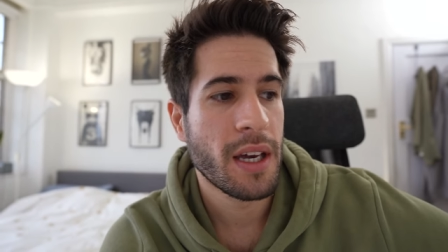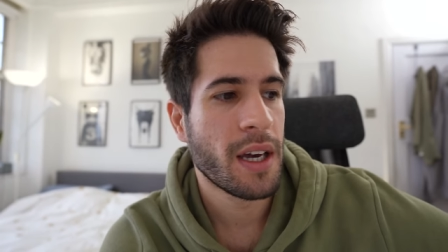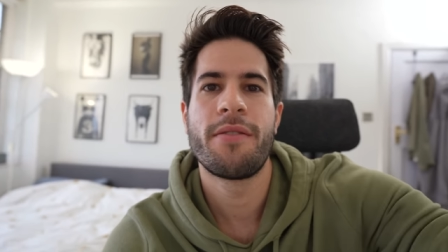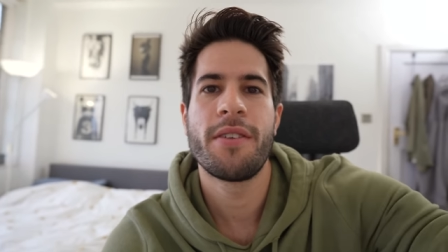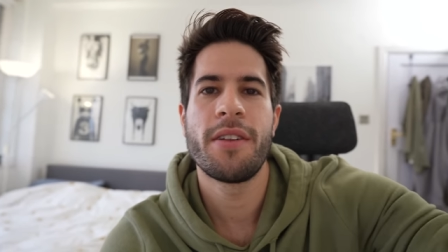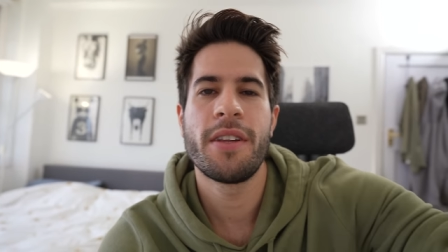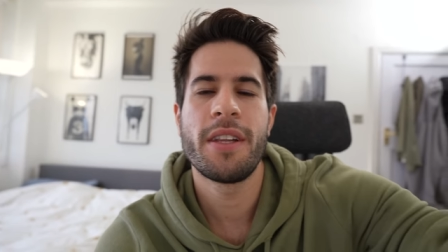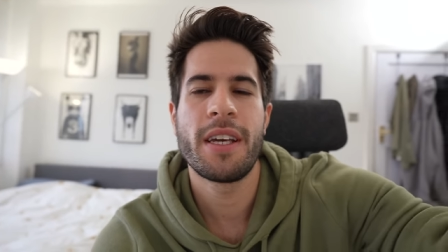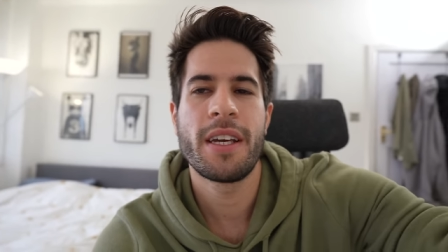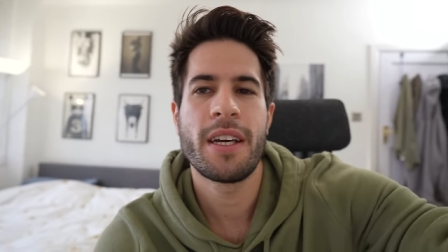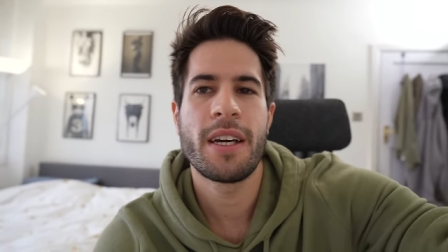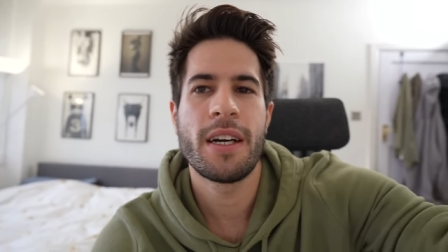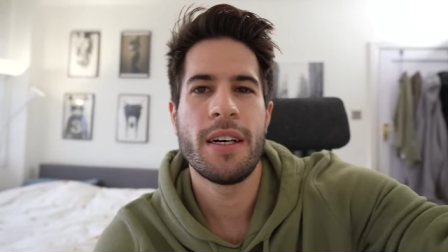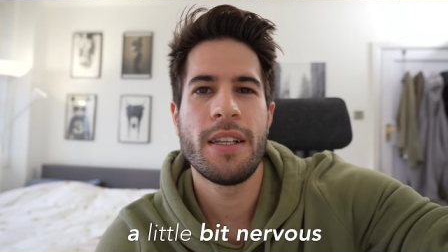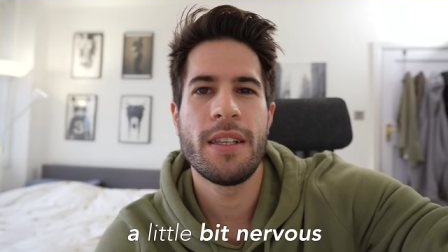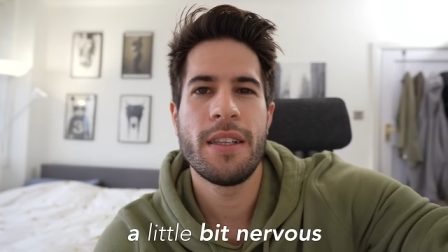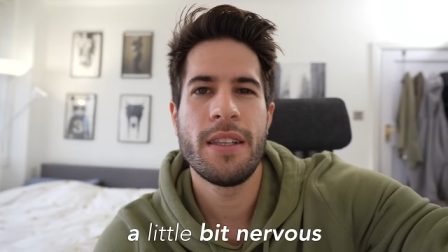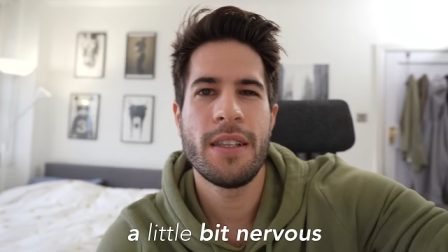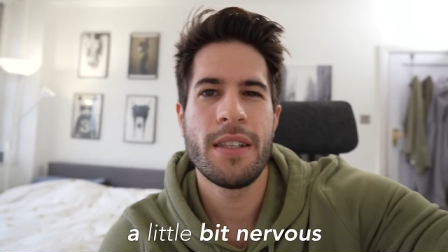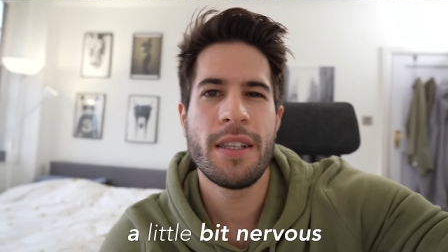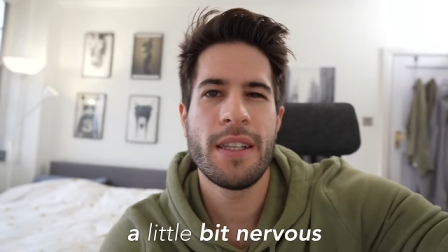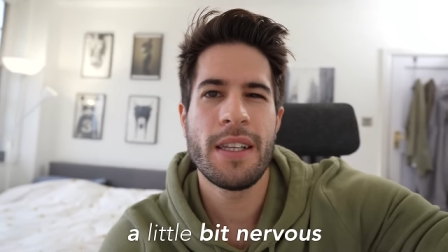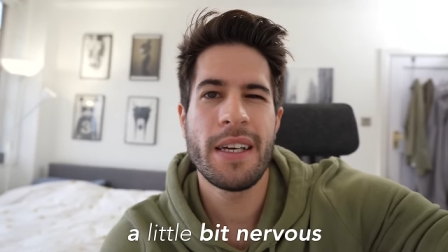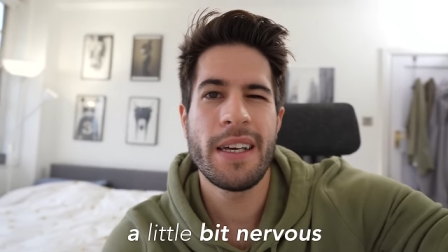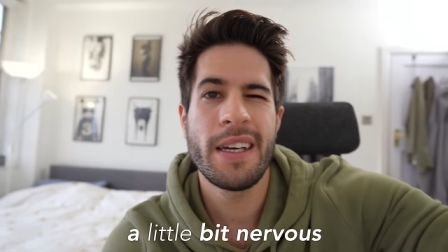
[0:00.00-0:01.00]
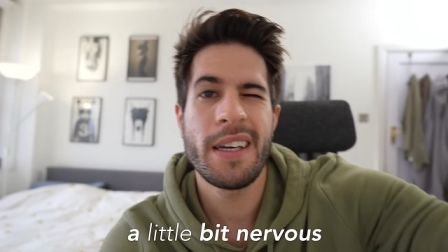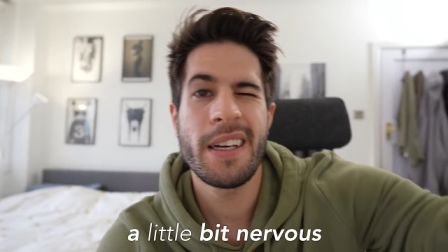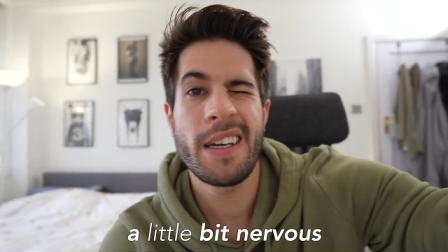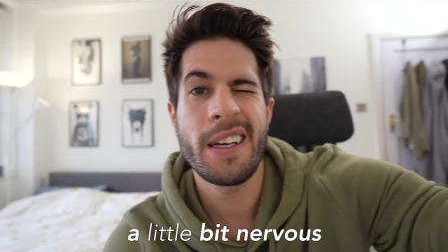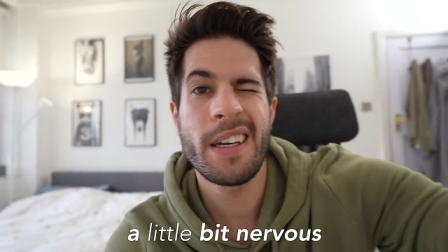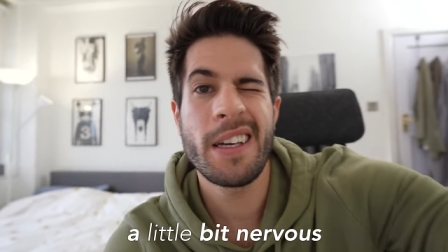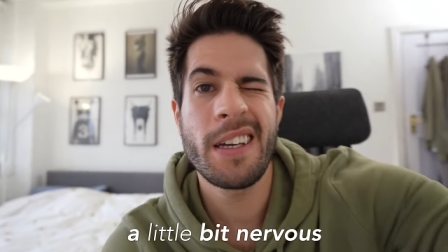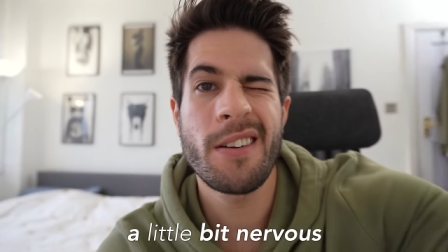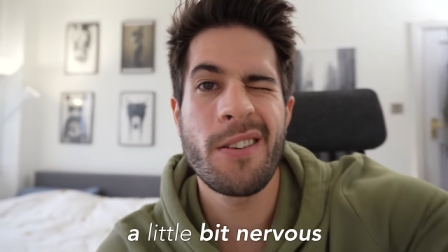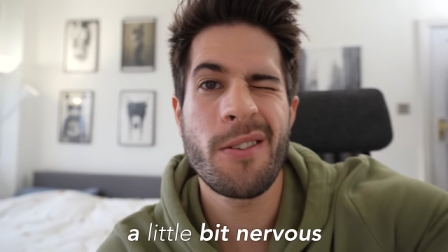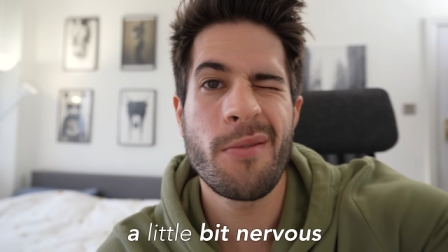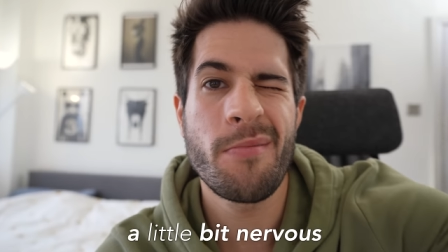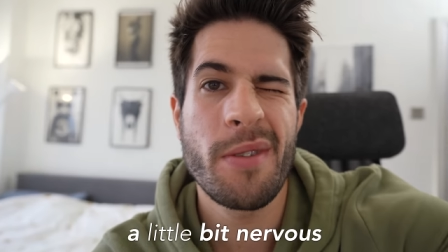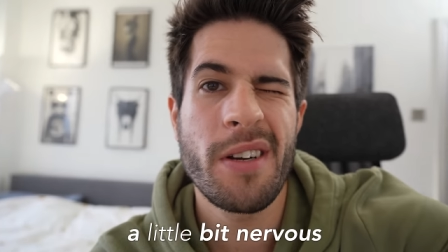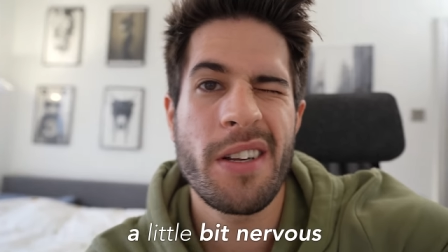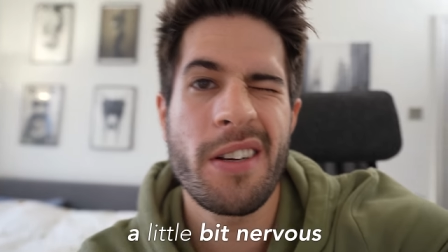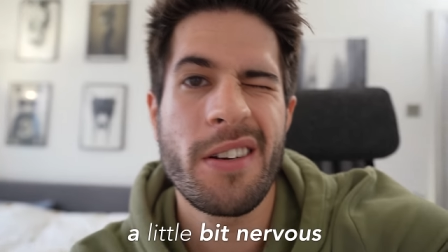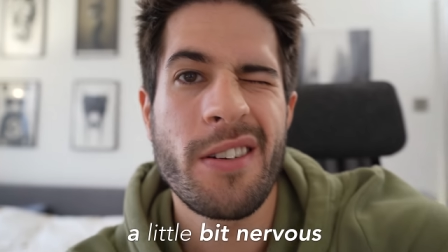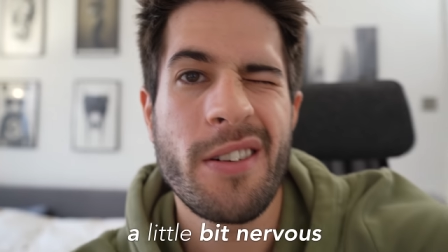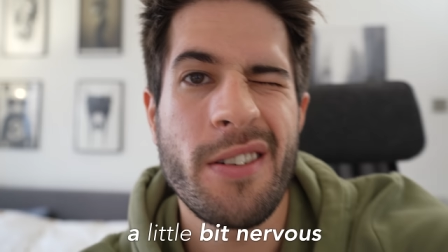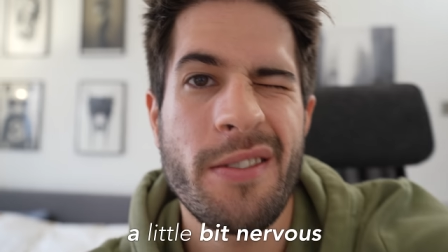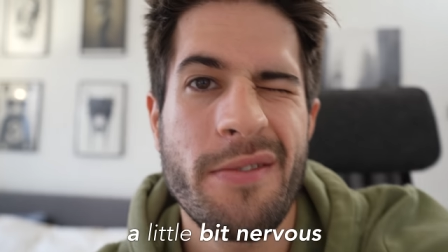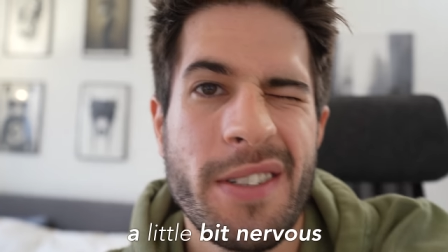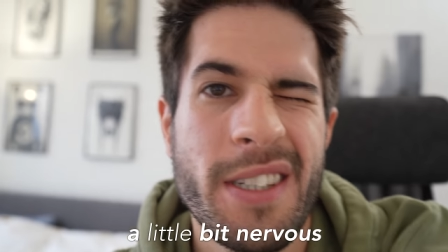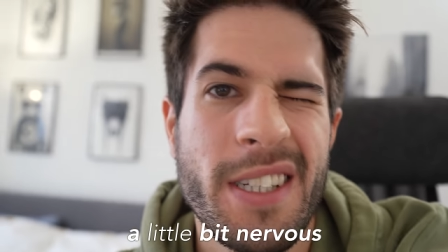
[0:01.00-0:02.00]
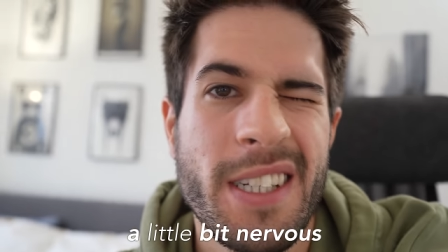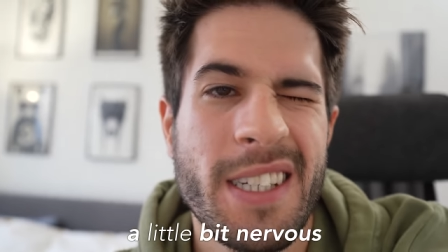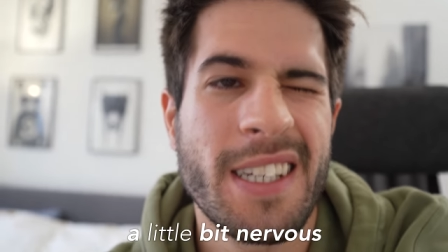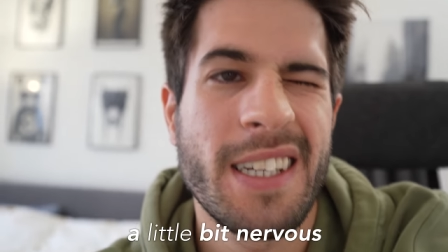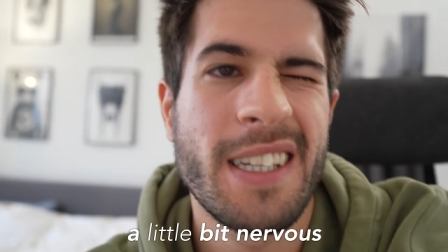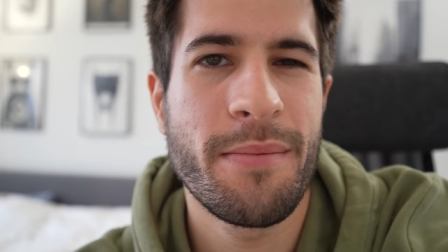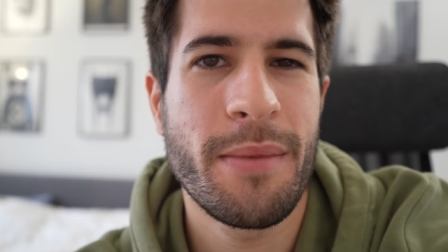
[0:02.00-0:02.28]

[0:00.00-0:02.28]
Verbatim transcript: Feeling a little bit nervous